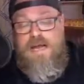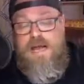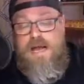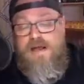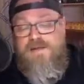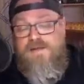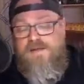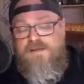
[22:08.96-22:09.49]
I
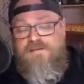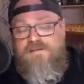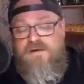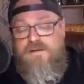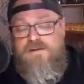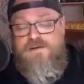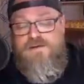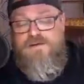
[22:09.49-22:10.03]
think the
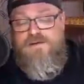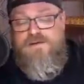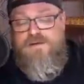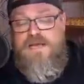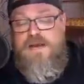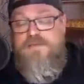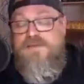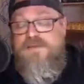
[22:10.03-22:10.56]
fold, just the
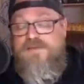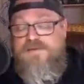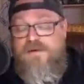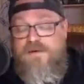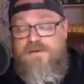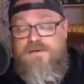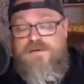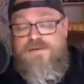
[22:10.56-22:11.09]
empty
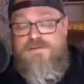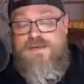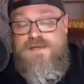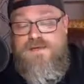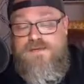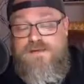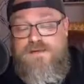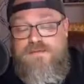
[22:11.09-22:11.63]
folders made it
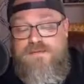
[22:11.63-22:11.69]
worth